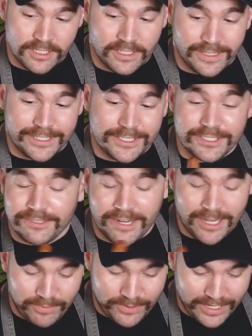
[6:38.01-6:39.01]
And I just so
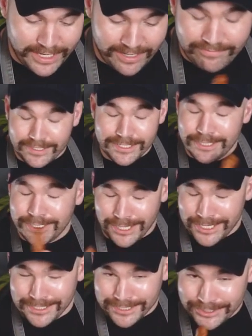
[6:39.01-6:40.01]
happen to have this
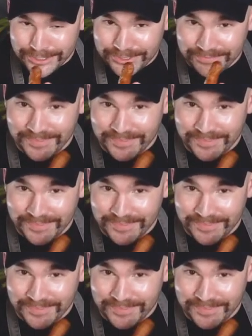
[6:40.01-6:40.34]
sausage.